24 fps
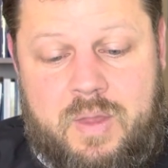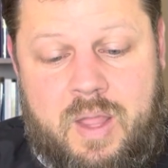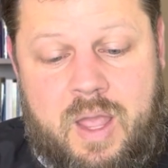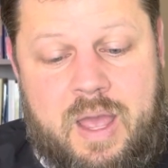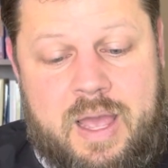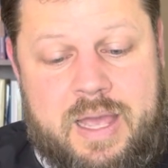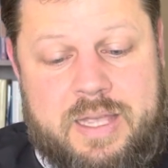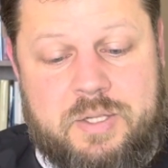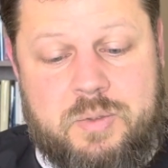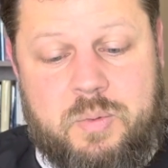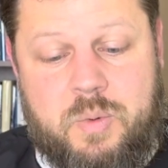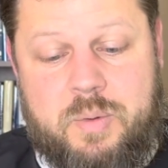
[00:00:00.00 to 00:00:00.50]

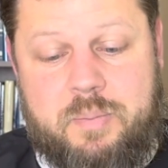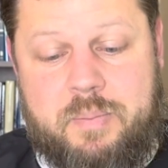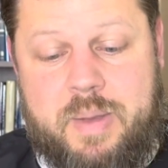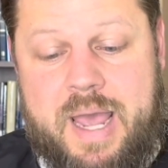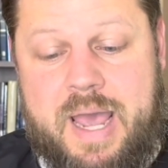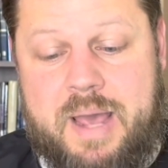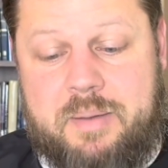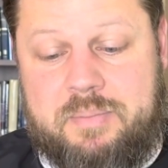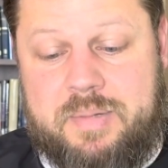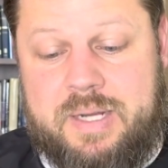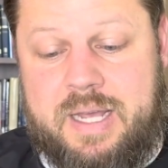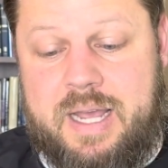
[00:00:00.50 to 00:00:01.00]
as we're
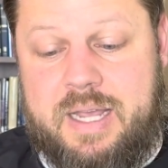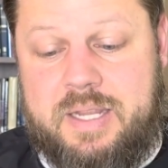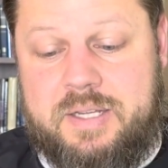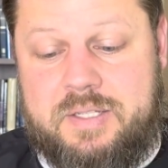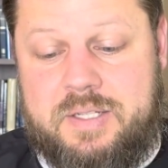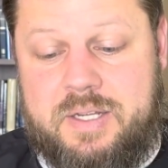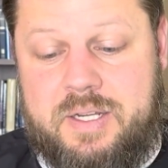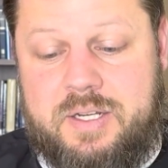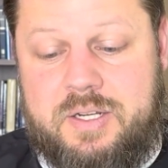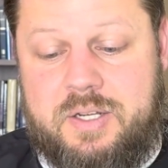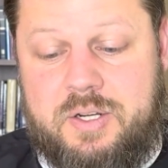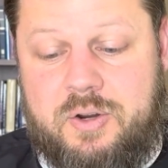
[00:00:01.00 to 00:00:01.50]

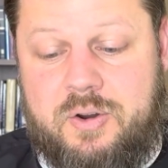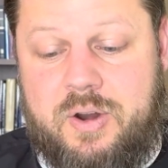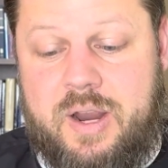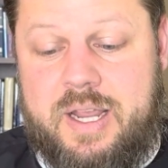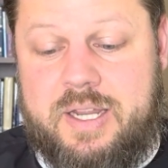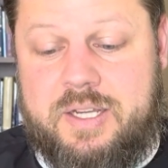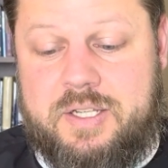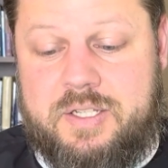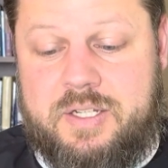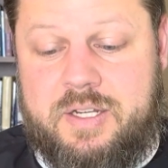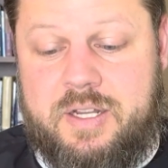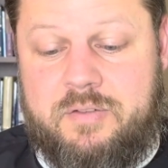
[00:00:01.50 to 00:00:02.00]
baptized into
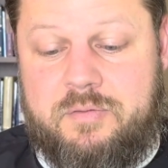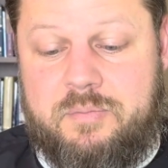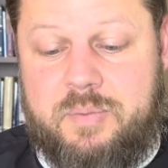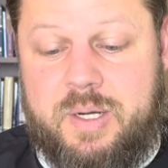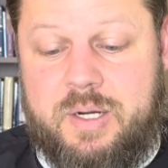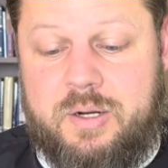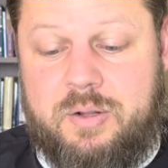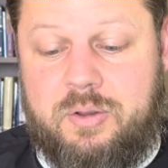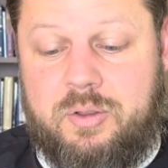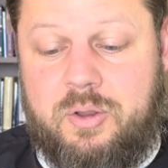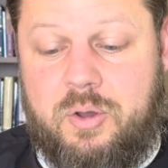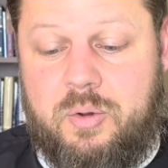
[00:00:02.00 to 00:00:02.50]
Christ, have been
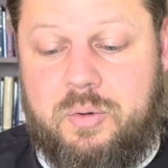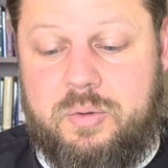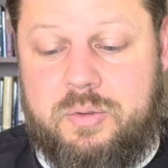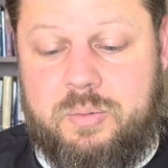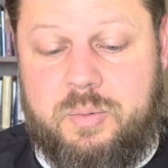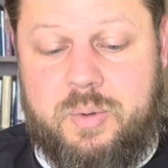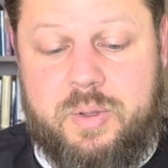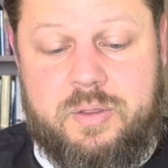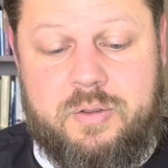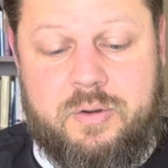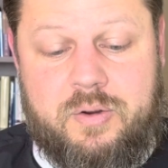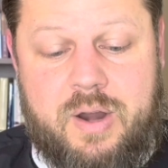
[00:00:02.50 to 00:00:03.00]
clothed
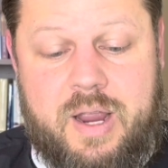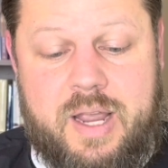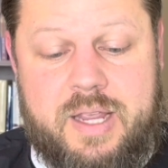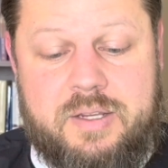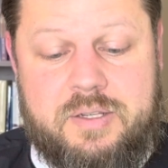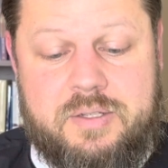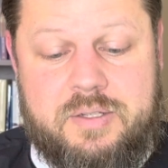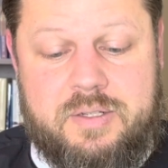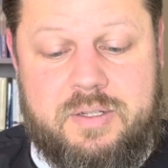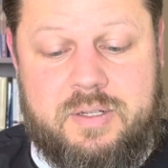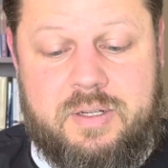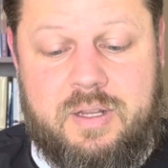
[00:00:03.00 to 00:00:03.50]
with
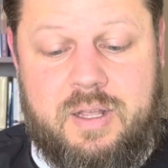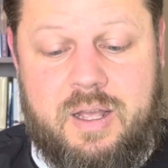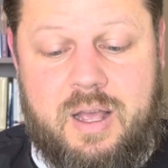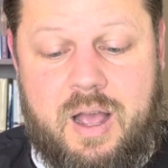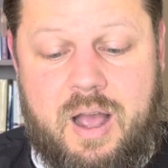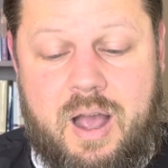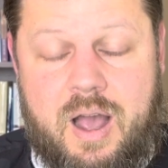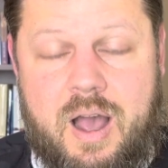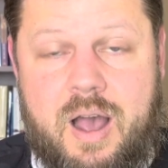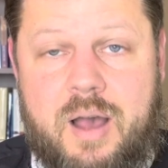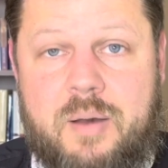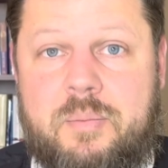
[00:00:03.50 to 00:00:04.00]
Christ.
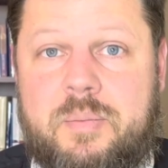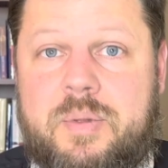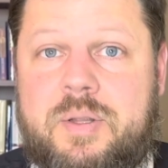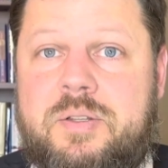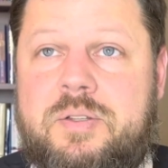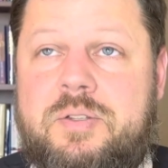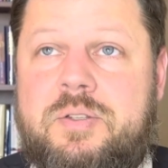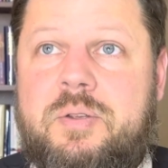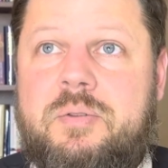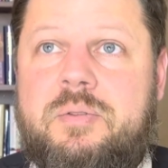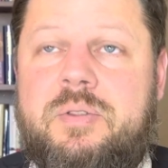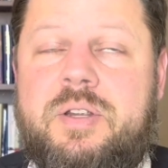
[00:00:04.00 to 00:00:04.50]
Um, and
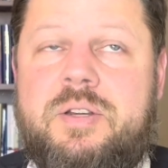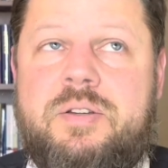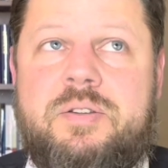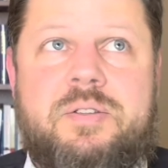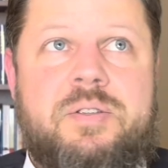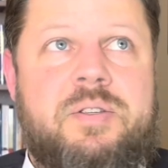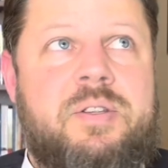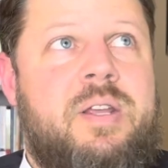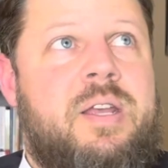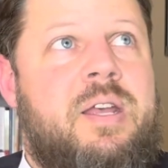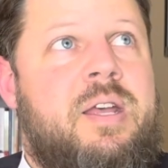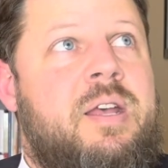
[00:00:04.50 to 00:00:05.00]
so
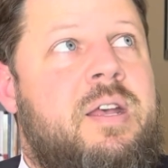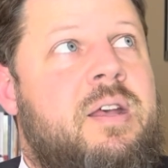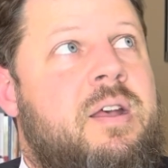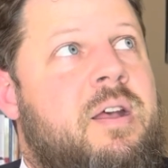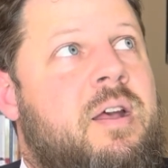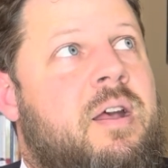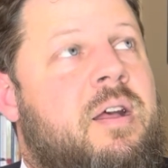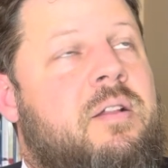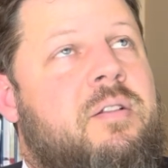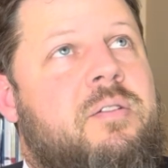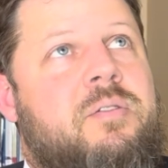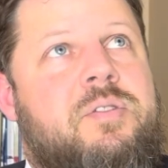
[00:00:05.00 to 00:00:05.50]
there's
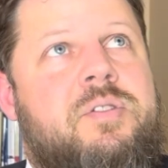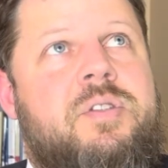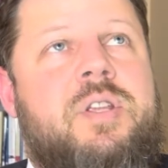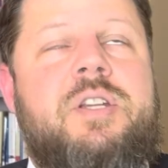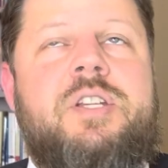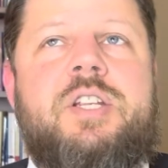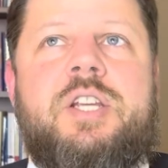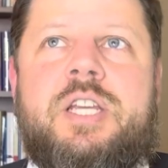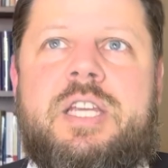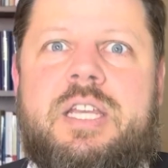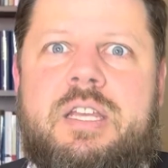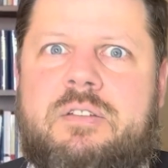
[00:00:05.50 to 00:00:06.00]
such
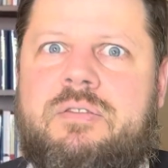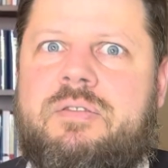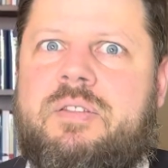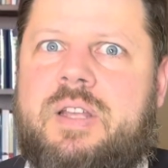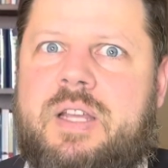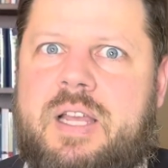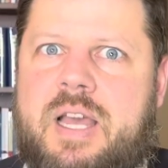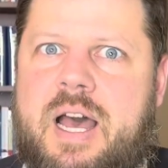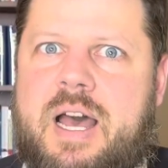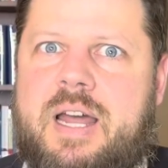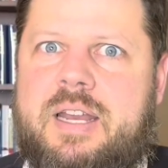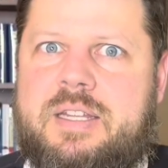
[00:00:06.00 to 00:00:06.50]
a gift that
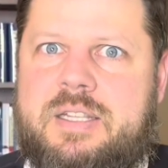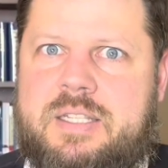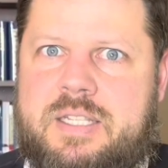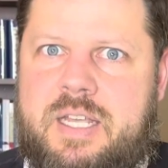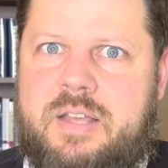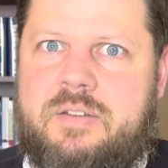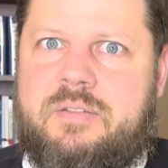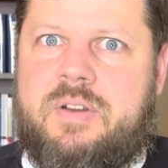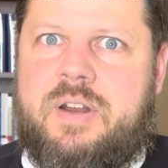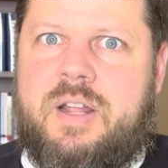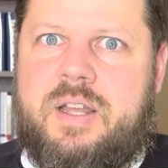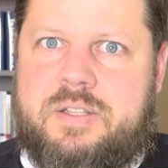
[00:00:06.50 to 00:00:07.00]
God has
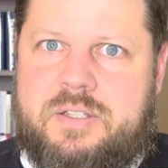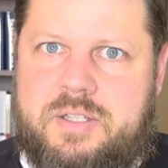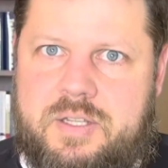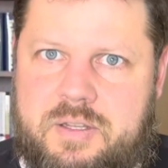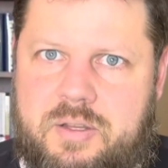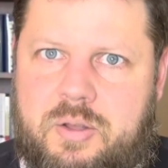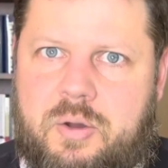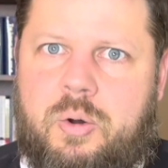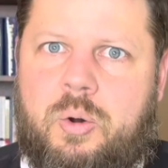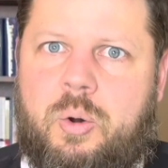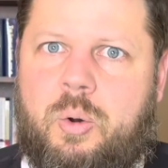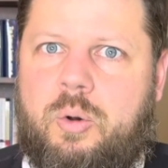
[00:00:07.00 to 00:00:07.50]
given us in
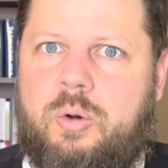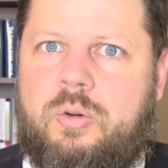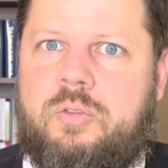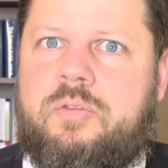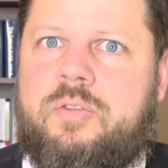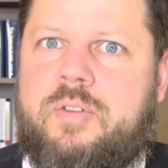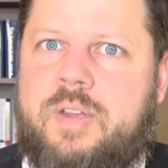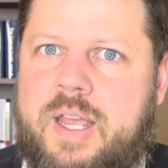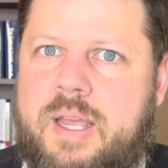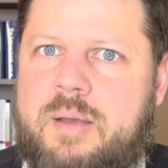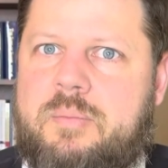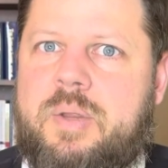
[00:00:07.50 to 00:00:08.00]
the whole
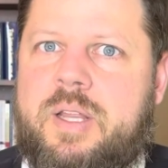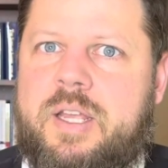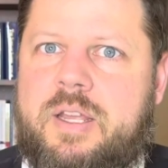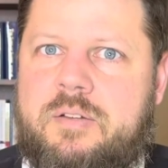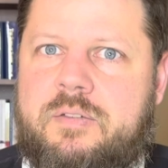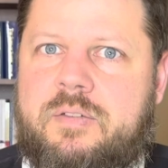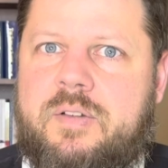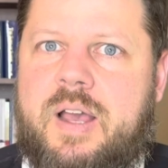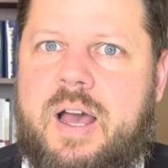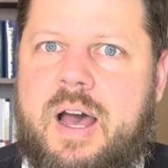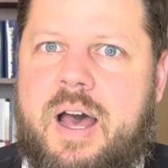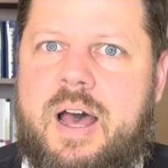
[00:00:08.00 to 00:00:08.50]
family
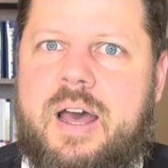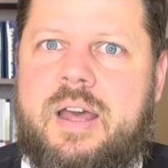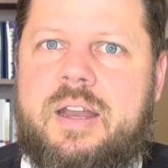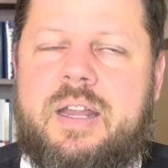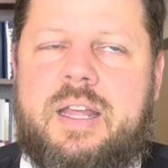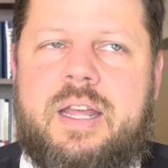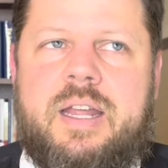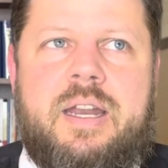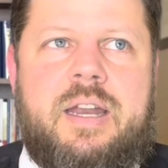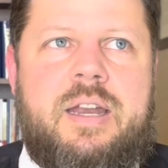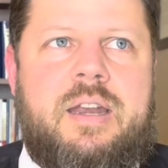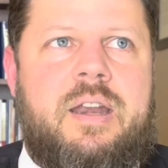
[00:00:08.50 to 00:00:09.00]
of God.
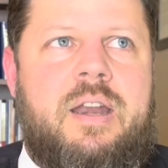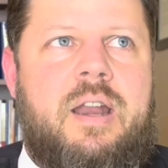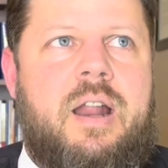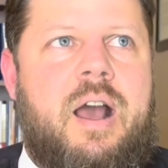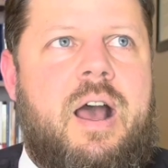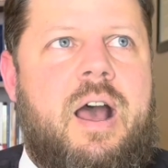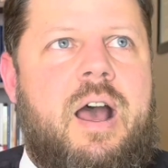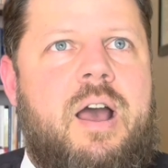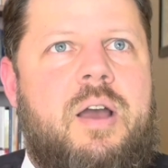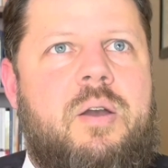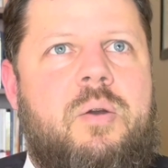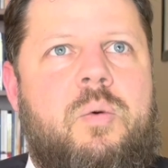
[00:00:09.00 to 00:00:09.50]
And
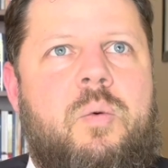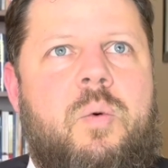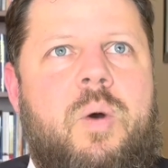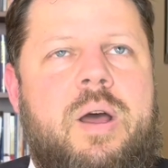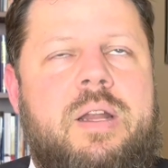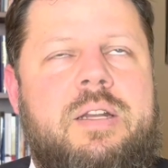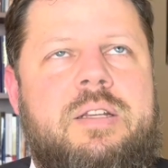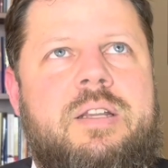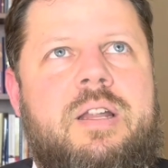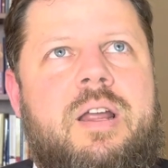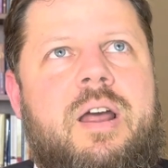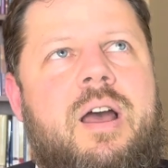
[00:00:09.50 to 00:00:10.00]
I
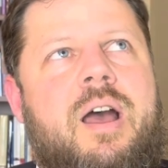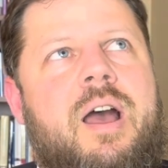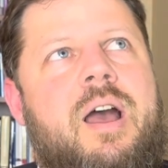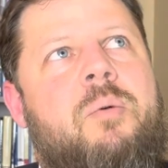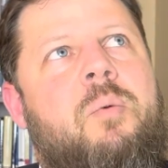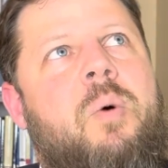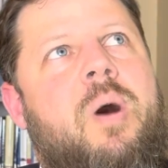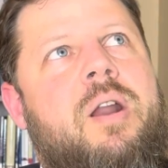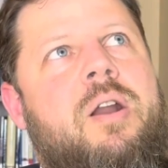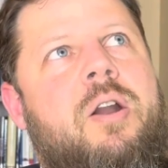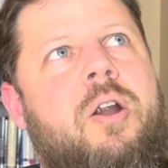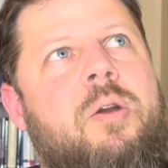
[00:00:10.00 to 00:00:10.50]
want, I
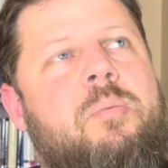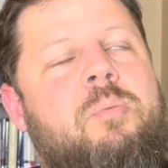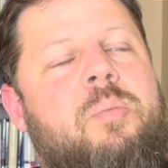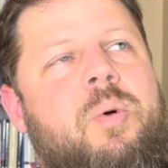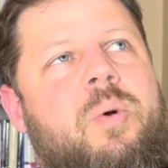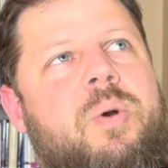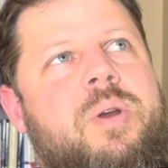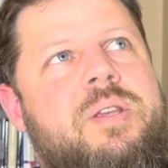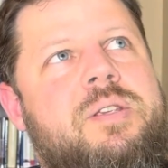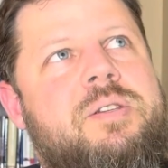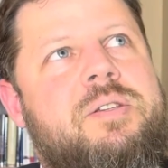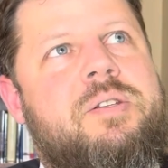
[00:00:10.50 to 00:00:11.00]
want our
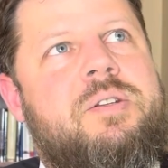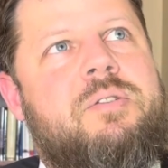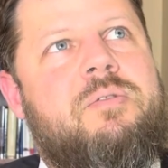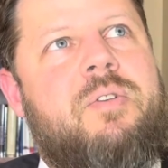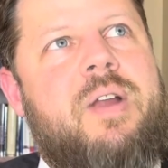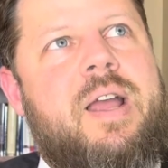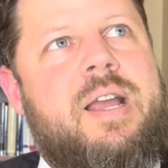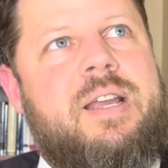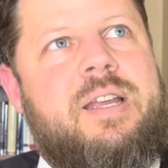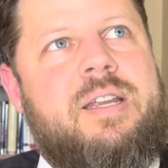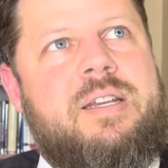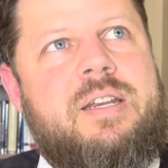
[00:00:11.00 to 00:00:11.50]
boys to
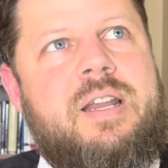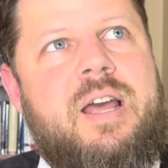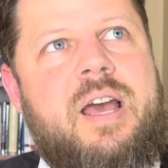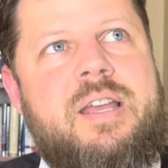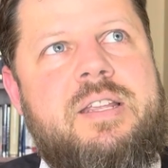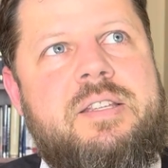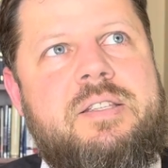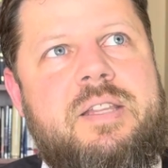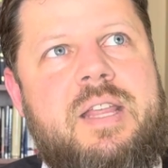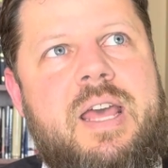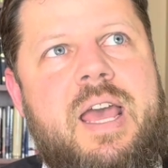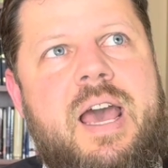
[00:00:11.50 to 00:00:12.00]

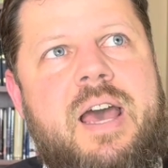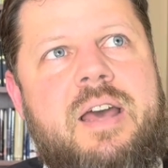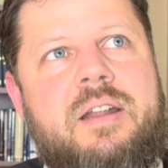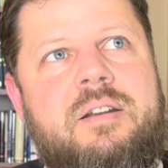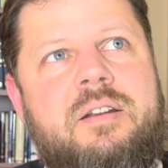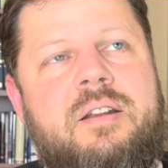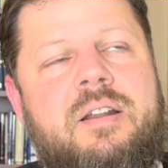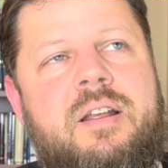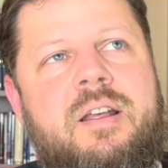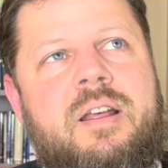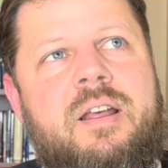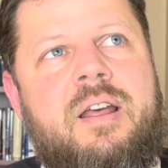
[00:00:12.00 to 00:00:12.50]
recognize that.
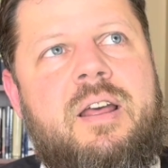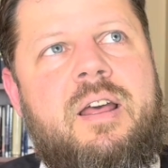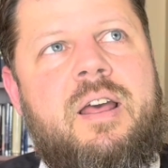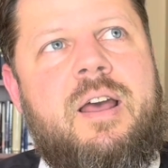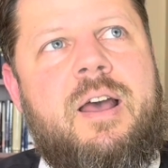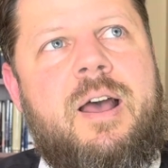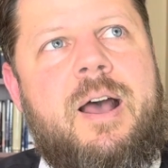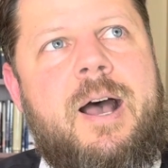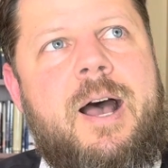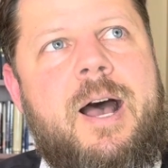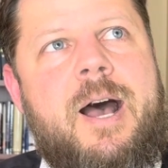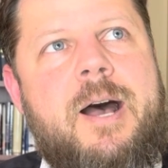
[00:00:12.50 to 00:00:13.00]

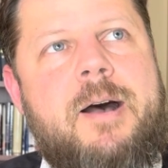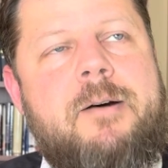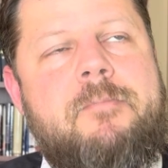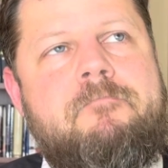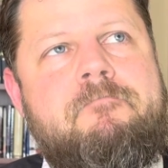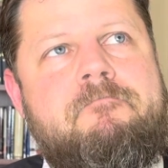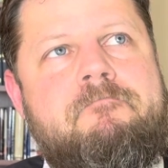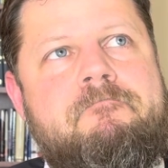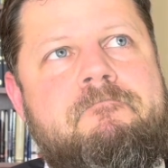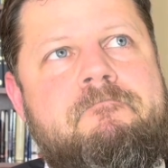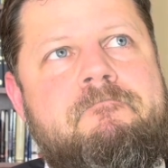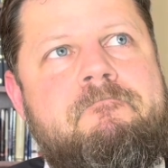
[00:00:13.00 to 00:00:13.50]

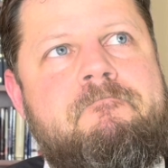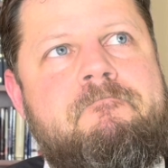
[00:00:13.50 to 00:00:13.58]
Um,